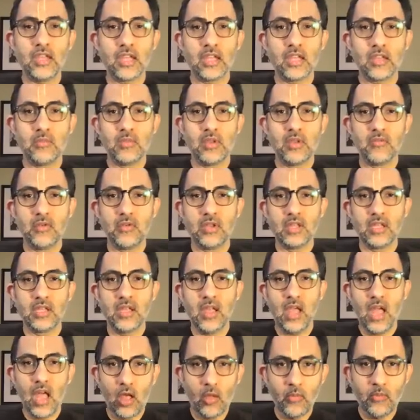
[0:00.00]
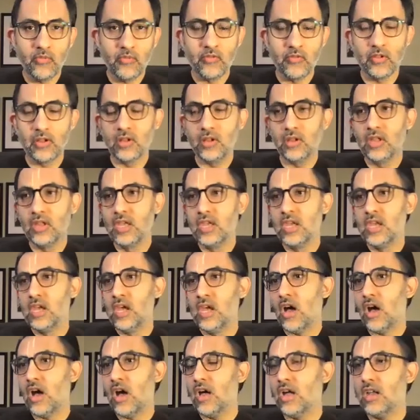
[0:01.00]
It could be really helpful
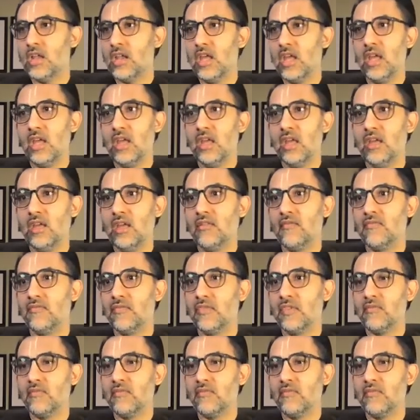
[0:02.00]
on a